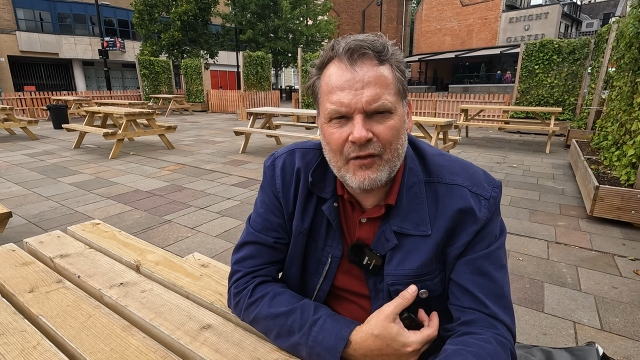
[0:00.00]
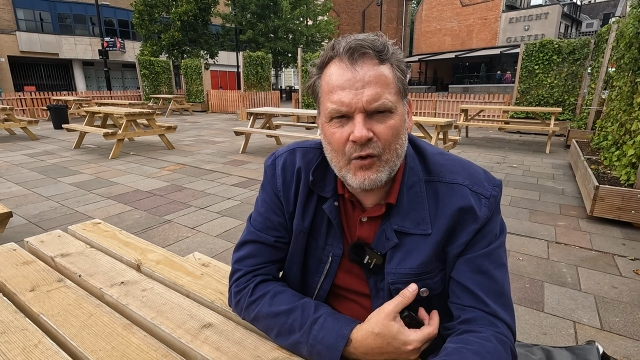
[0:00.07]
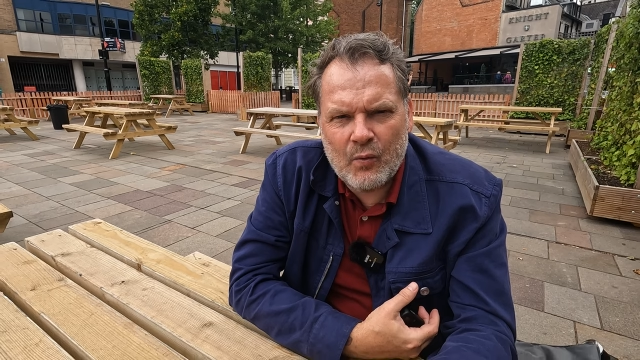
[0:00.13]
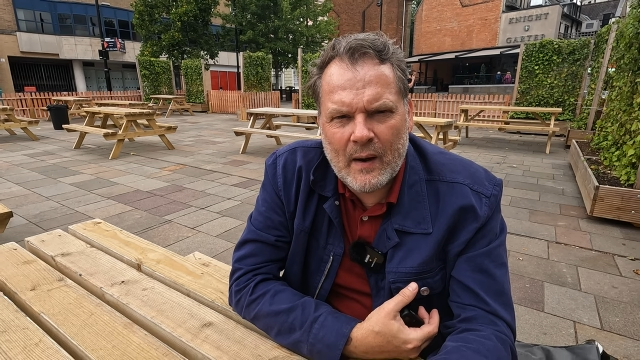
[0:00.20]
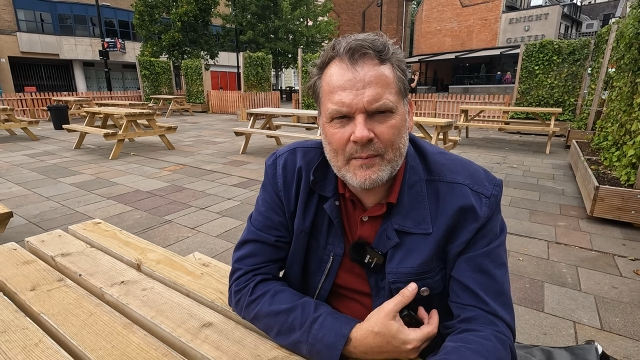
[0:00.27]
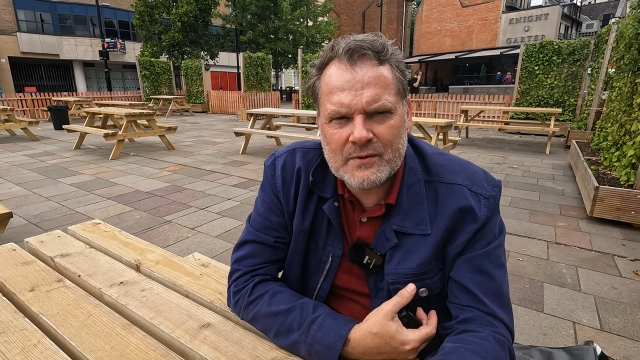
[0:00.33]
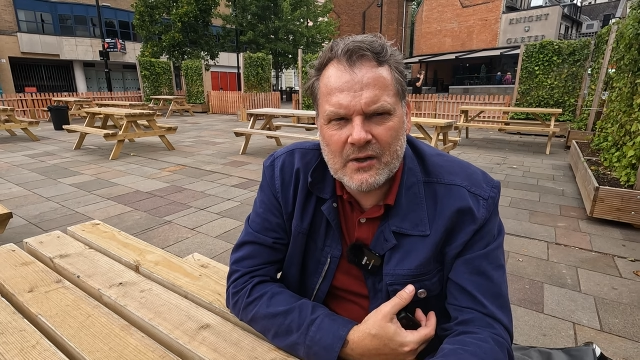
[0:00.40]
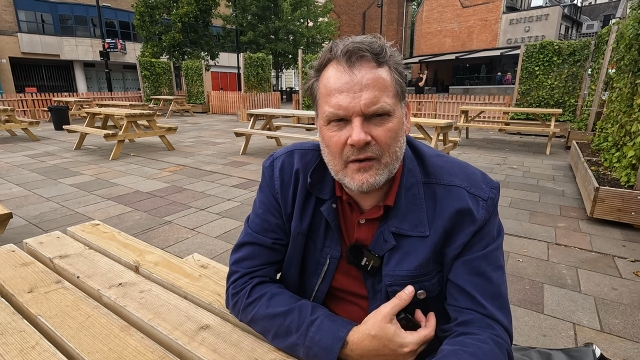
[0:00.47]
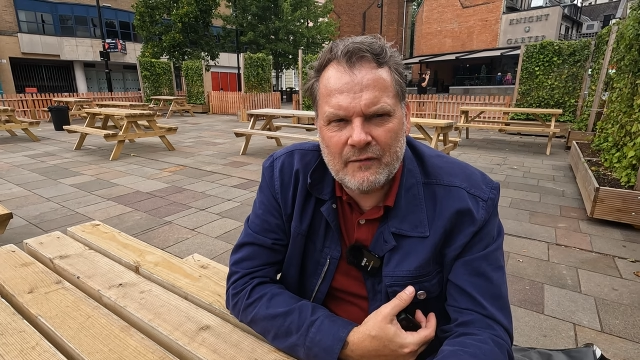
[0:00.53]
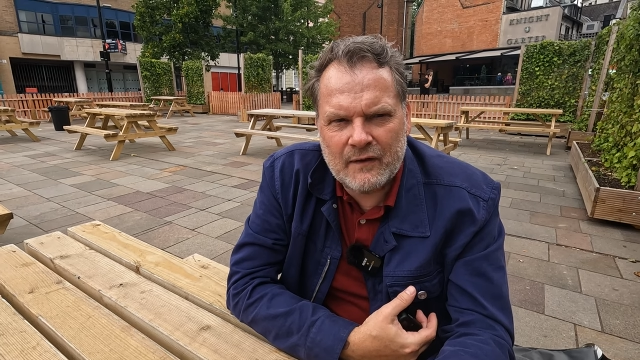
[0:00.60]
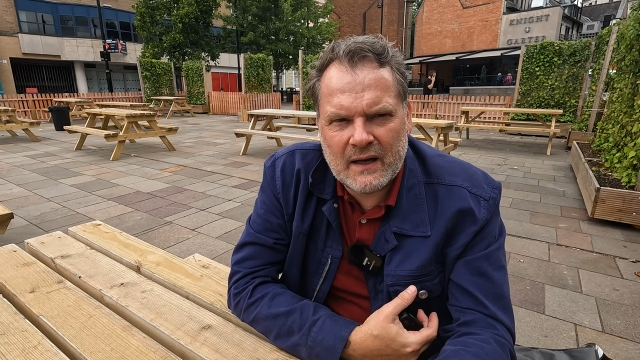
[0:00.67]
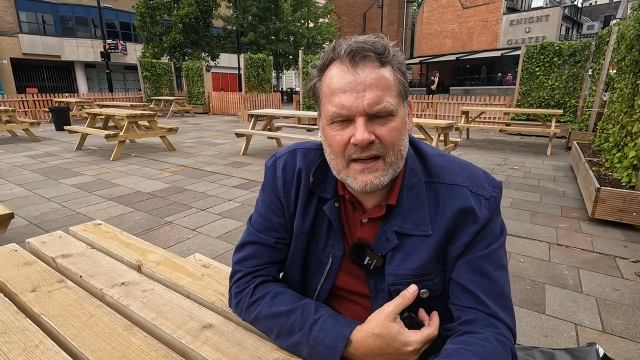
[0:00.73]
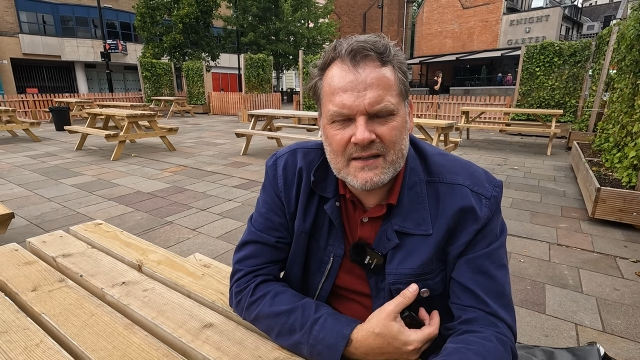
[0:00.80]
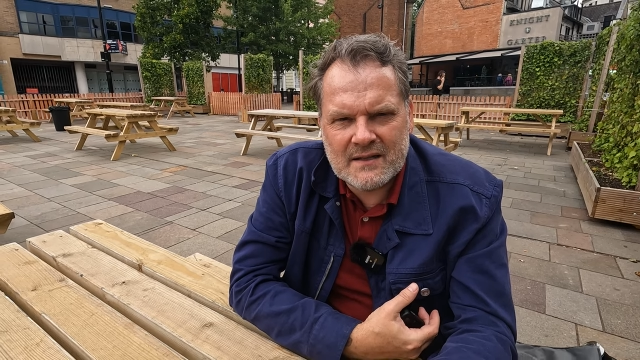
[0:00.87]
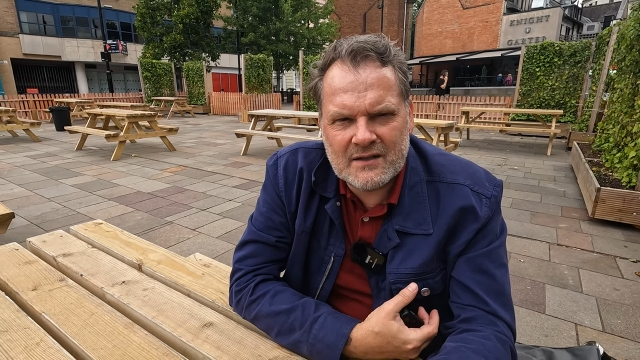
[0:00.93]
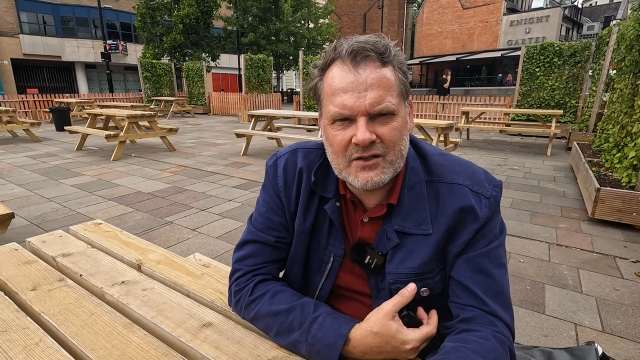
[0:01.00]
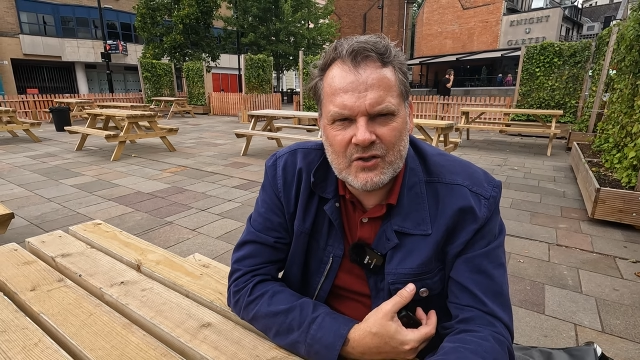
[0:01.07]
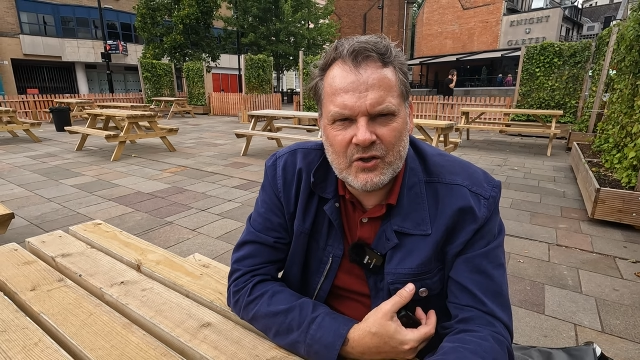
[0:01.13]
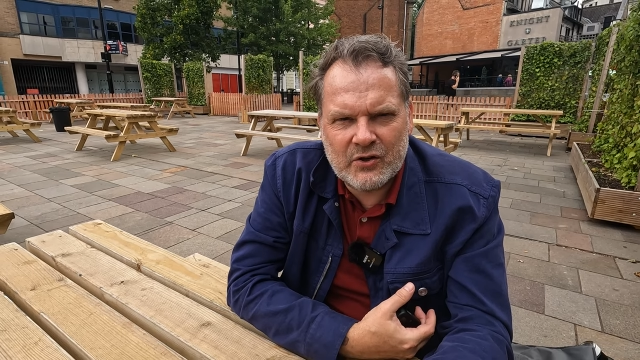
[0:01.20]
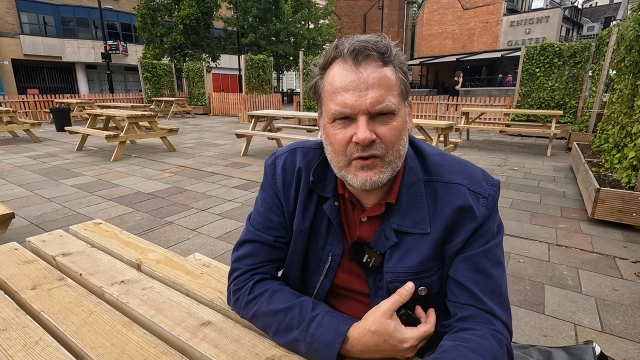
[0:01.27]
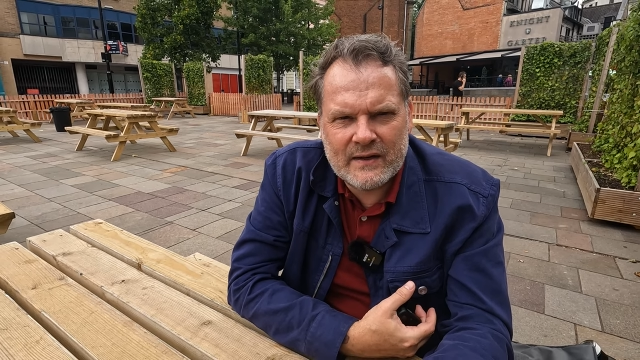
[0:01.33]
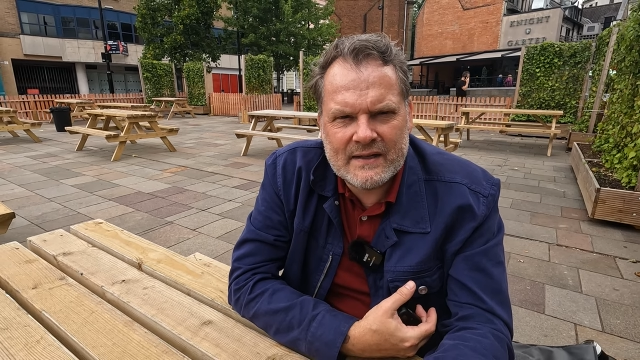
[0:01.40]
and the website for Leicester
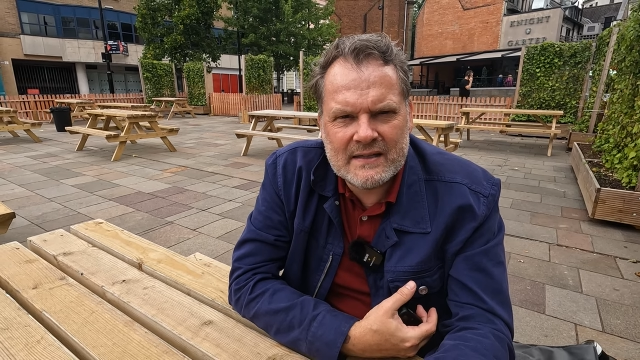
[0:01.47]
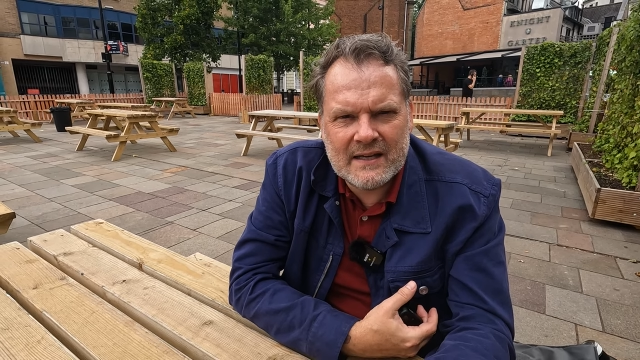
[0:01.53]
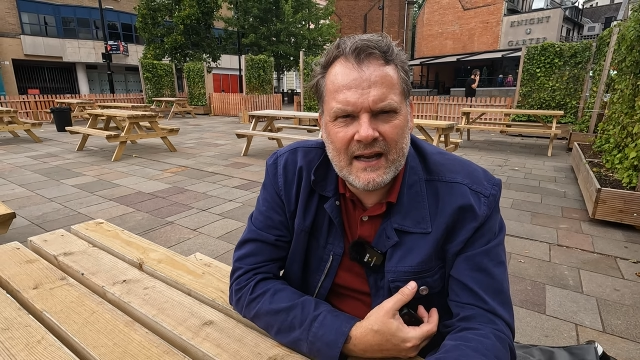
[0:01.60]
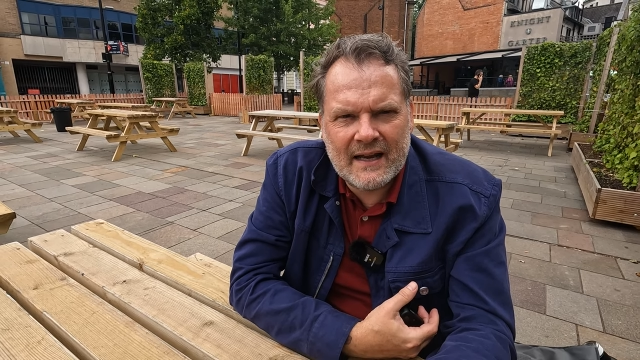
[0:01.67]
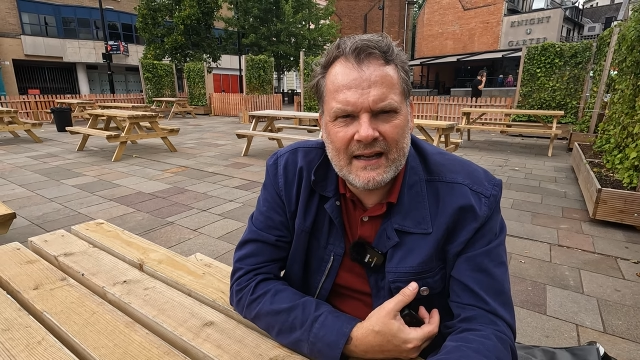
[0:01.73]
Stories